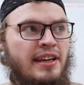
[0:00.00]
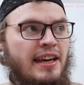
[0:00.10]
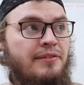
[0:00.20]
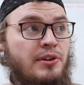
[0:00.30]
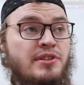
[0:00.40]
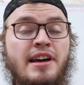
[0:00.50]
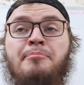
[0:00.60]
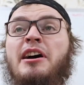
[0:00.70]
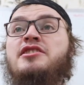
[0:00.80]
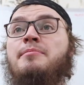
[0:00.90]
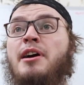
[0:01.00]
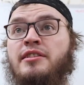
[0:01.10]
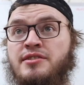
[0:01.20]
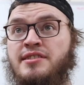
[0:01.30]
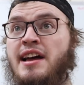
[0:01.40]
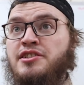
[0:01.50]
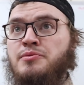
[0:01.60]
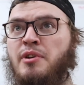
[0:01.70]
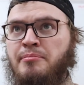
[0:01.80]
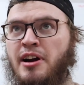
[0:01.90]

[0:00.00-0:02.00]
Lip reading: If there's a bunch of partners, and not just one